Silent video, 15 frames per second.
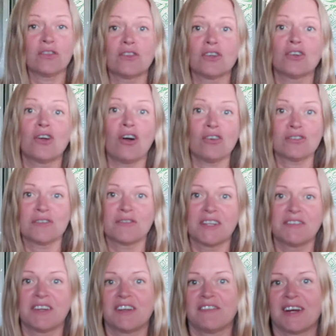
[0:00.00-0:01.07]
The cost of
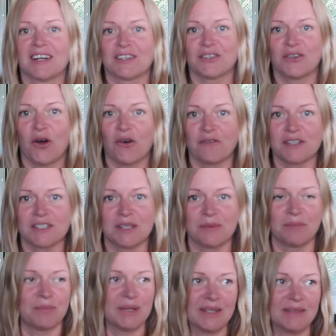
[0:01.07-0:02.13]
living in a van can obviously
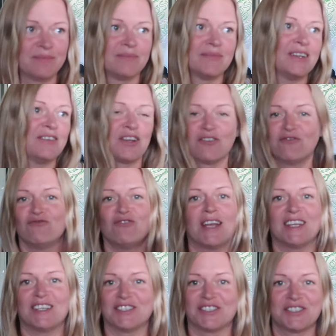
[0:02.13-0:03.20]
be, it can
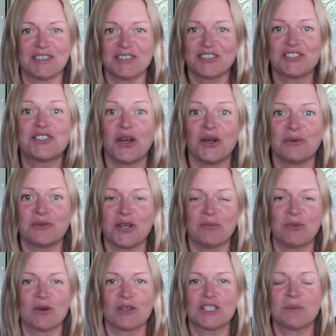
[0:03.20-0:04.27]
range so so
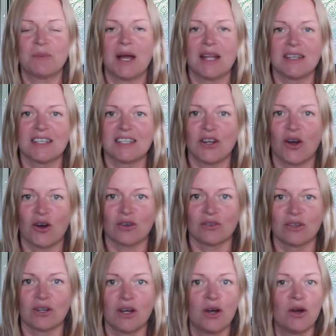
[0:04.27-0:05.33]
much depending
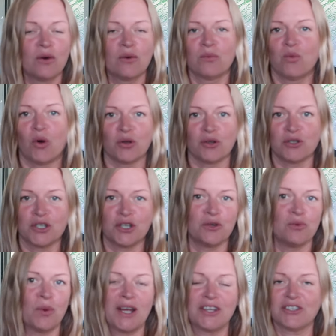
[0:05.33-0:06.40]
on what you
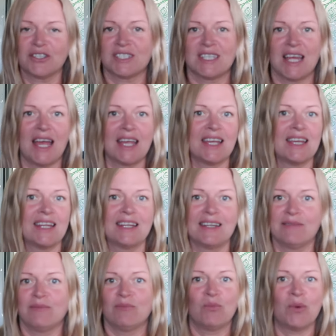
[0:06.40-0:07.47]
do, where you're
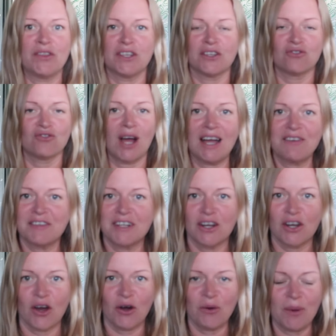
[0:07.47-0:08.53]
staying, whether you're driving a
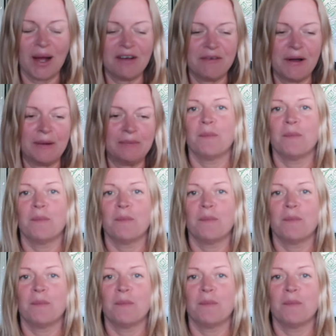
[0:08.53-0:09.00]
lot or whatever.